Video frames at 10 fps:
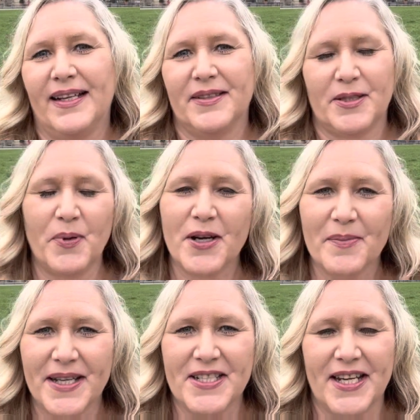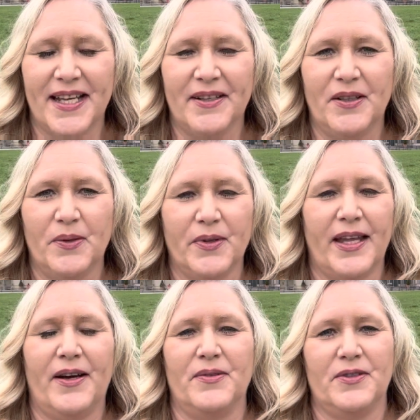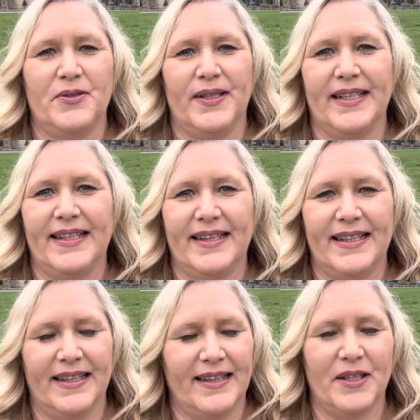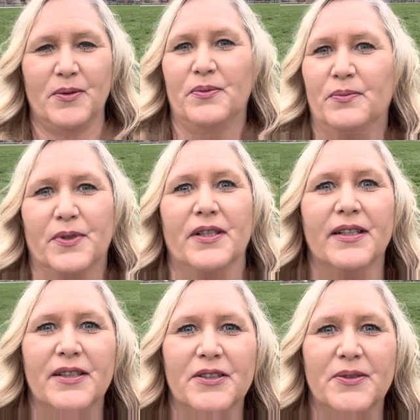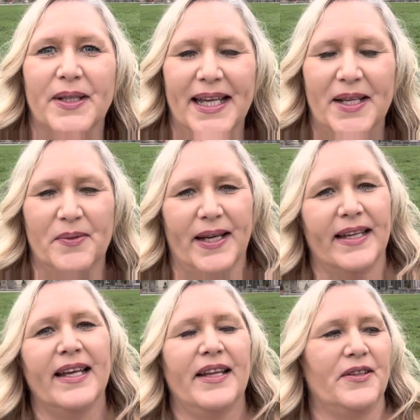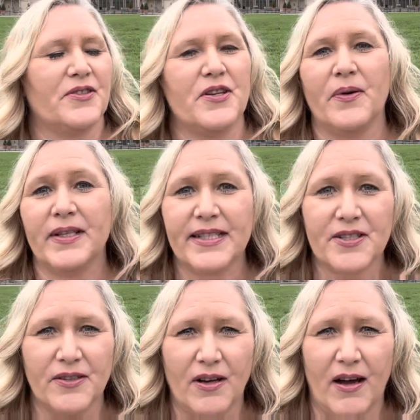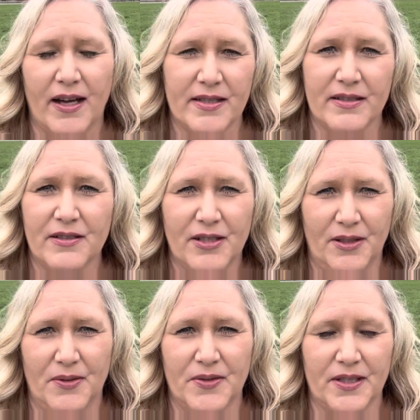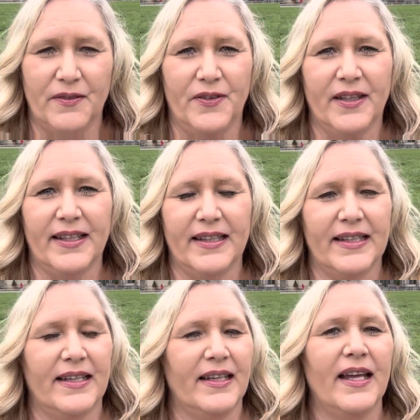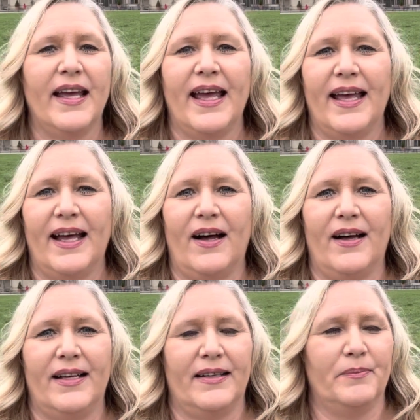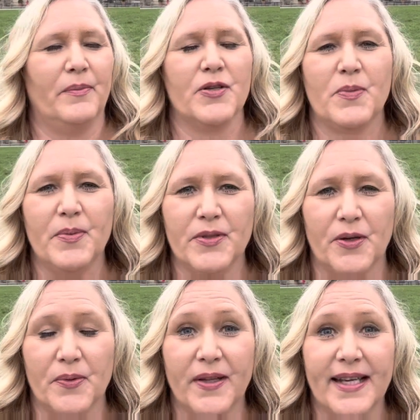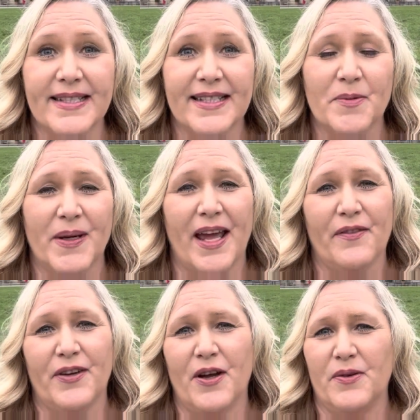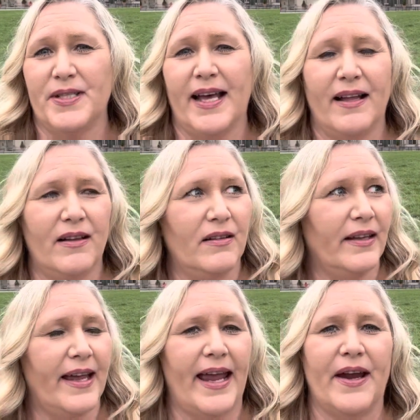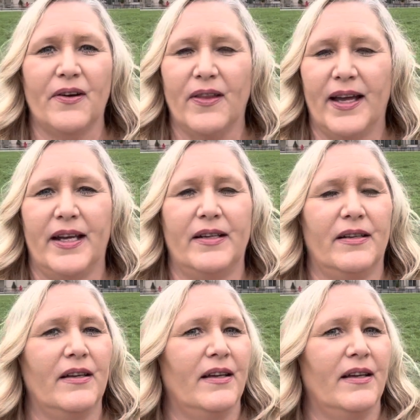support my channel without doing anything that you weren't going to do anyway. There's no additional cost to use an affiliate link. Most people don't realize this, but every hotel, airline,